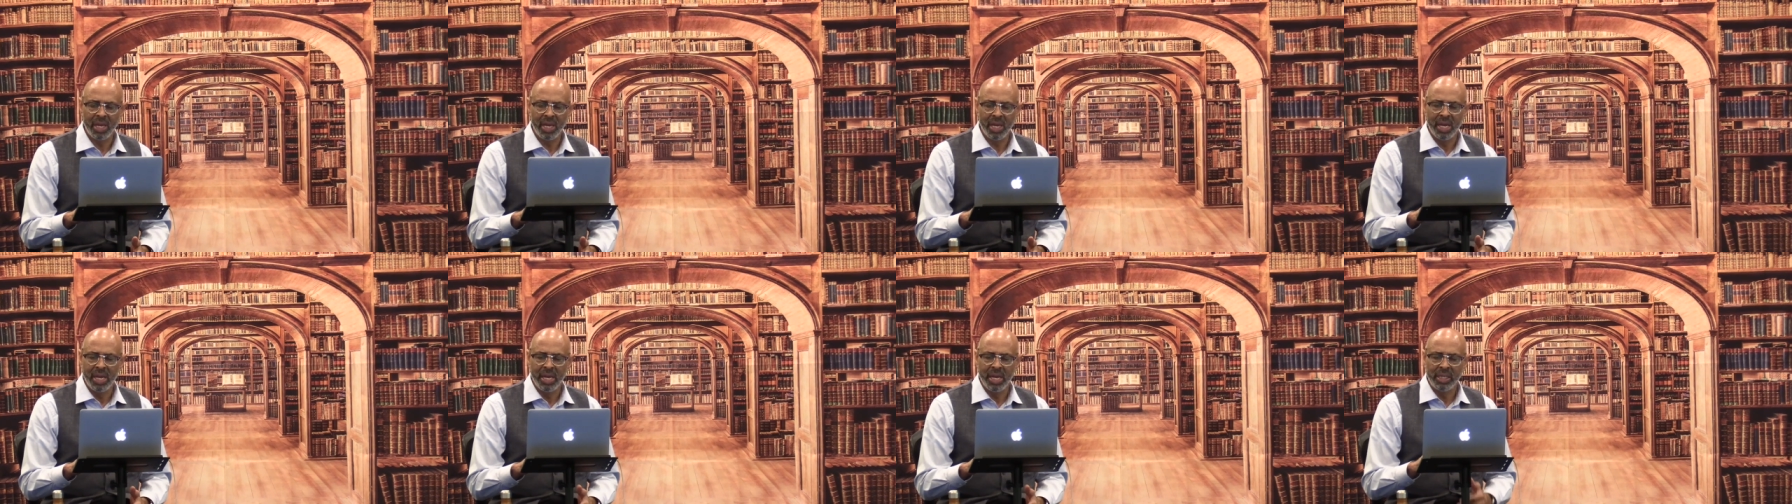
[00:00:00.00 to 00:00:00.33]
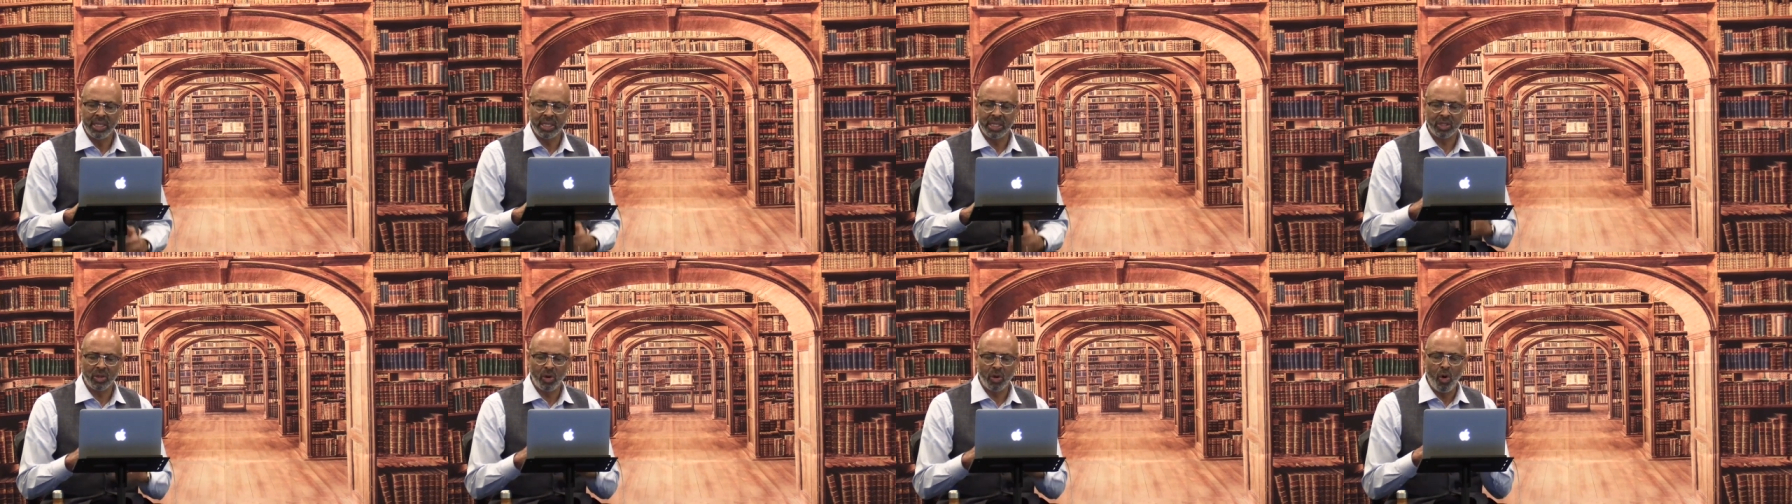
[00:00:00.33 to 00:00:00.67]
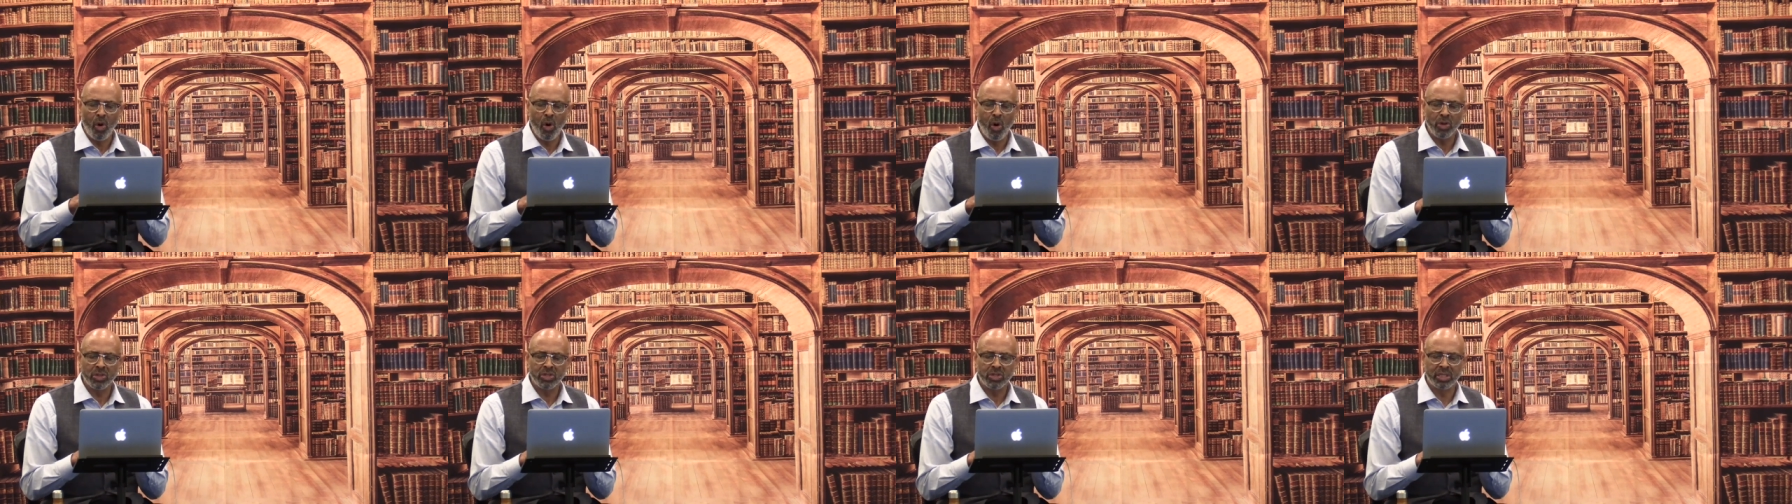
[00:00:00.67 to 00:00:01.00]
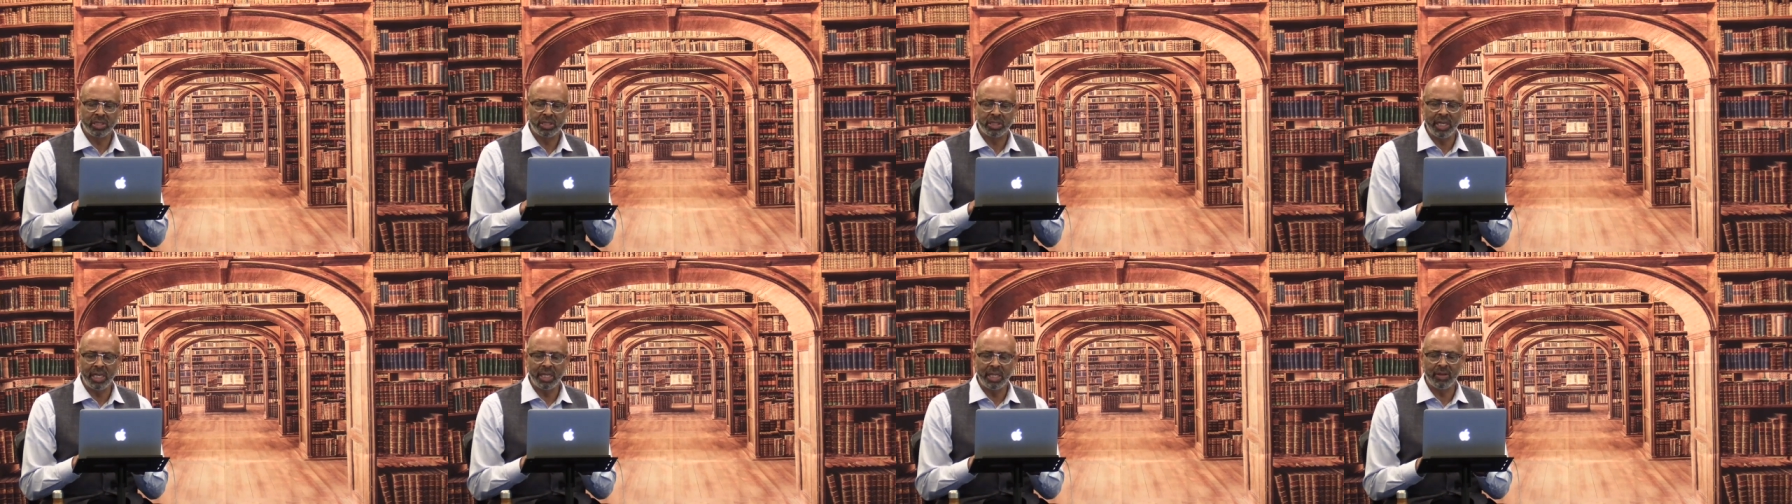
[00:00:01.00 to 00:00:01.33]
This all
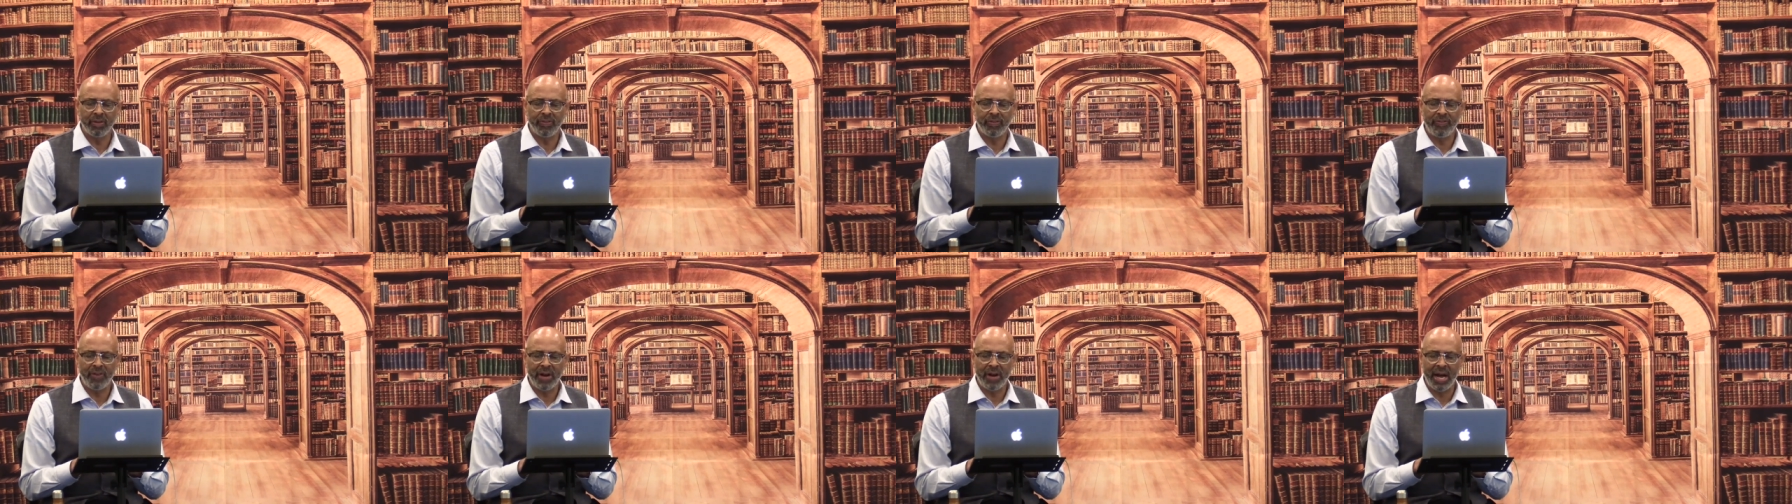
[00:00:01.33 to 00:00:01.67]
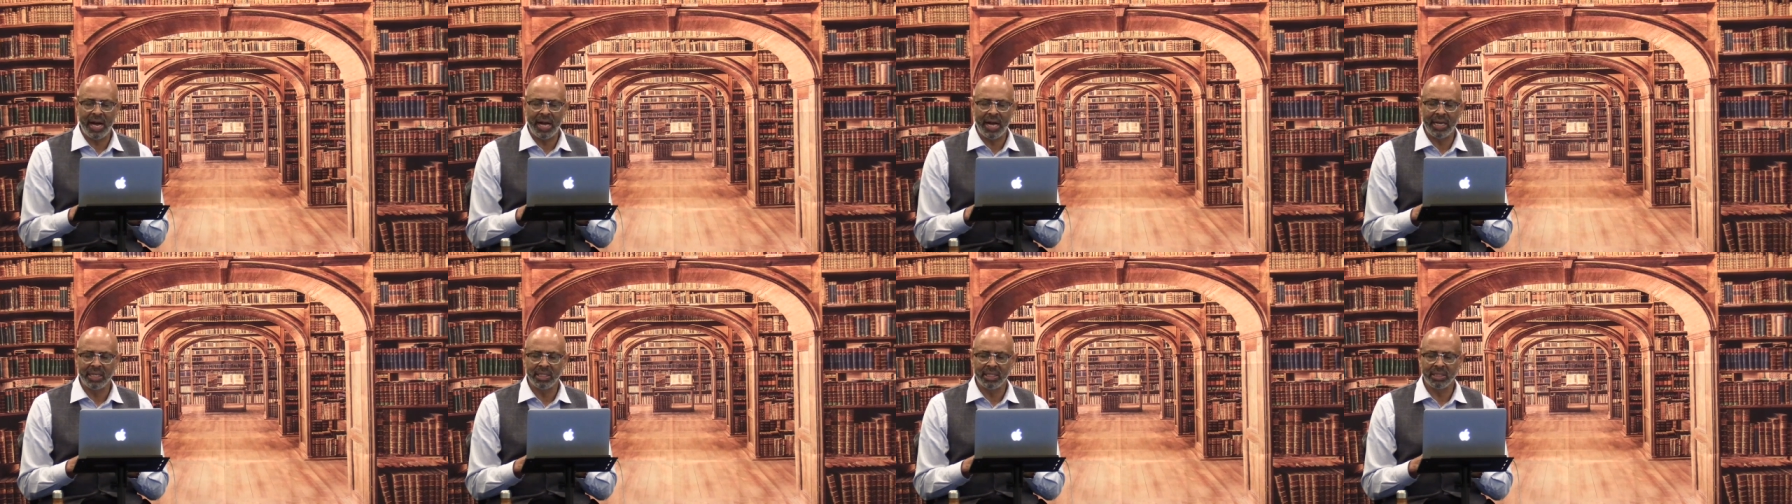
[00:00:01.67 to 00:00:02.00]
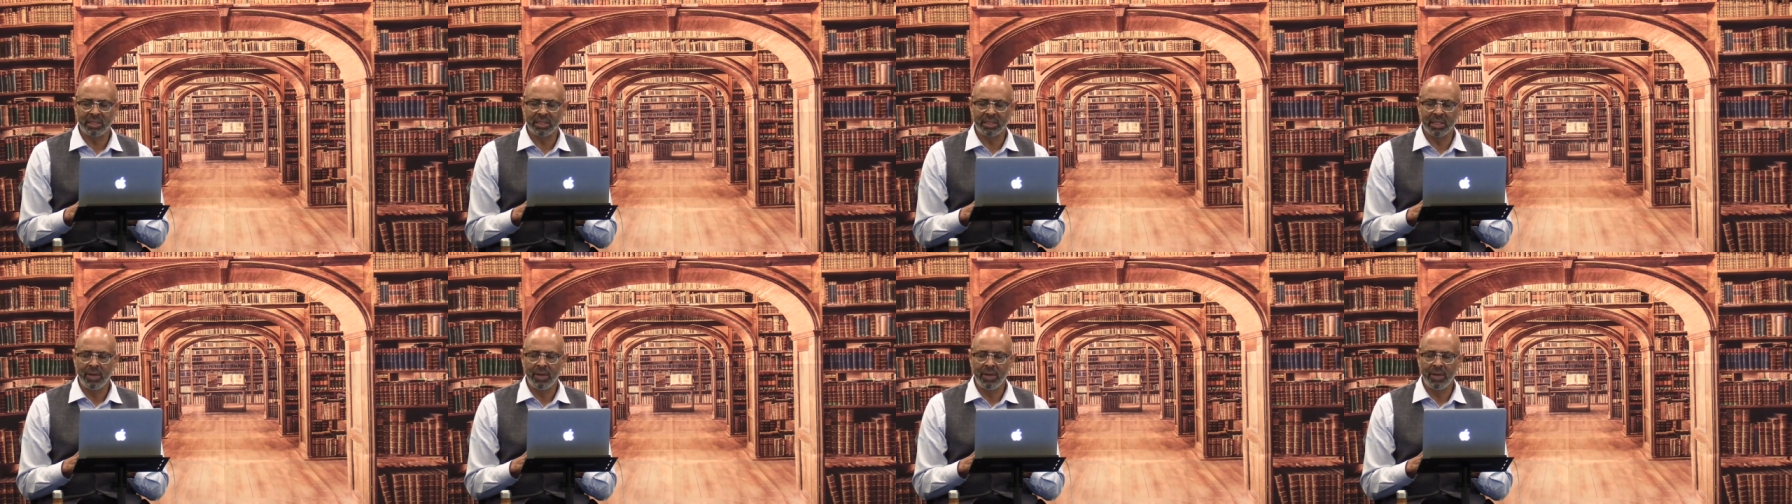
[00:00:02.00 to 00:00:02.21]
signifies